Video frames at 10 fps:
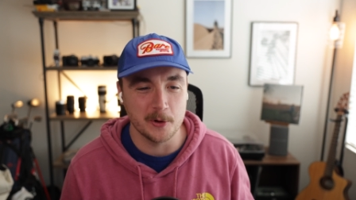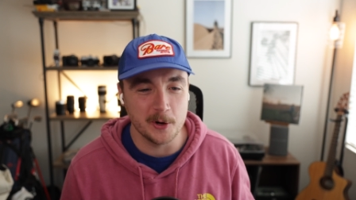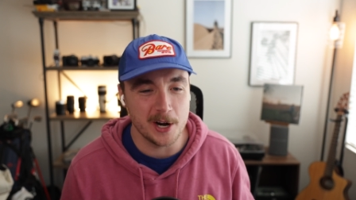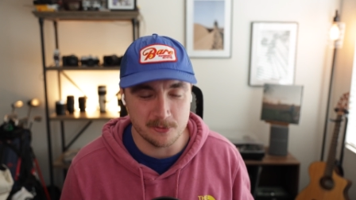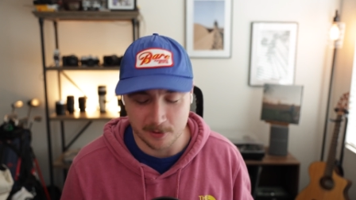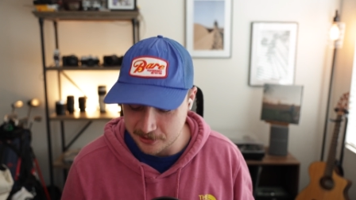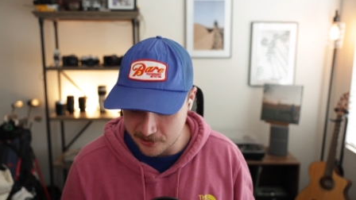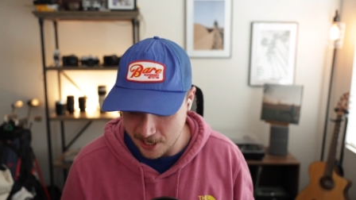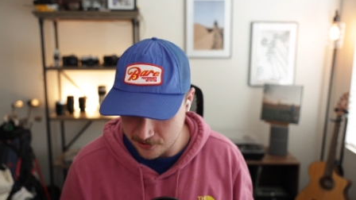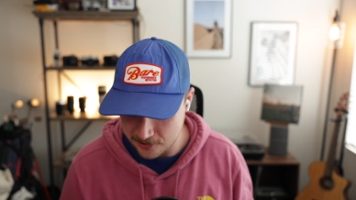has really
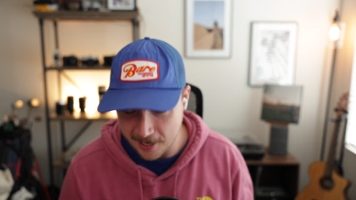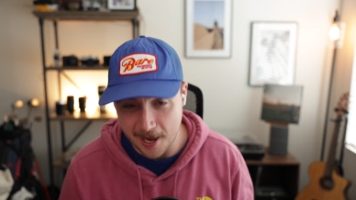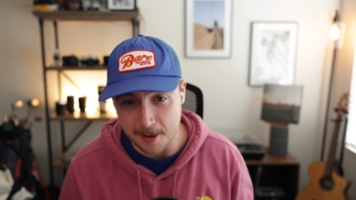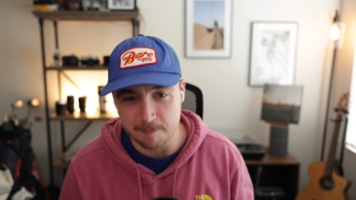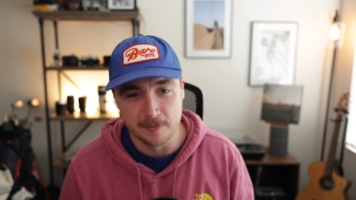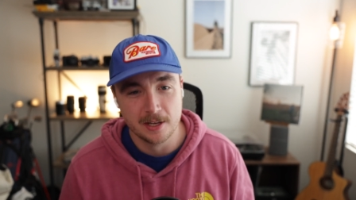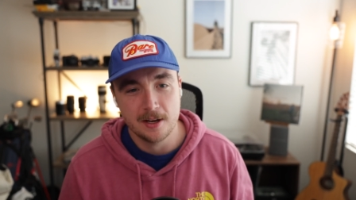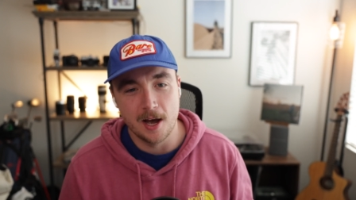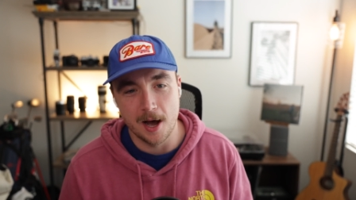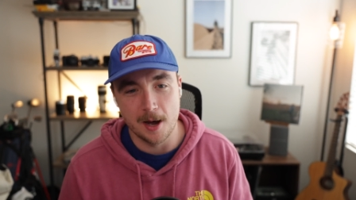changed the game
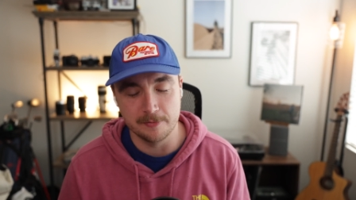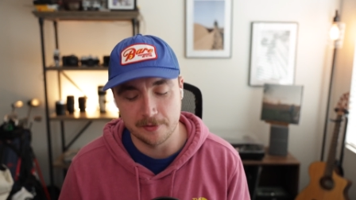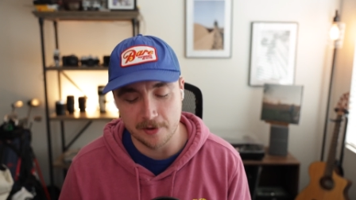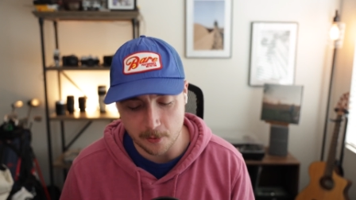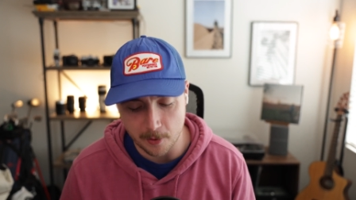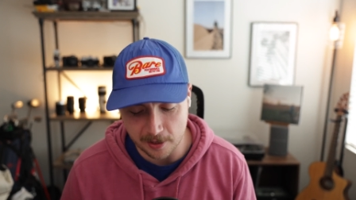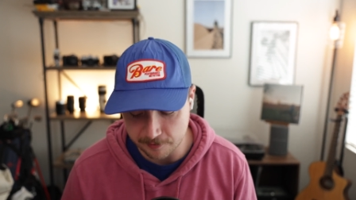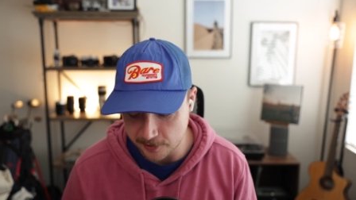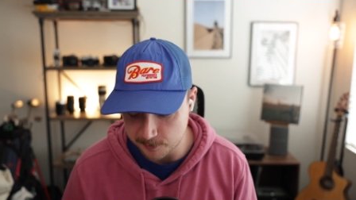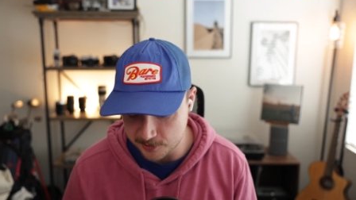um, for our wedding films and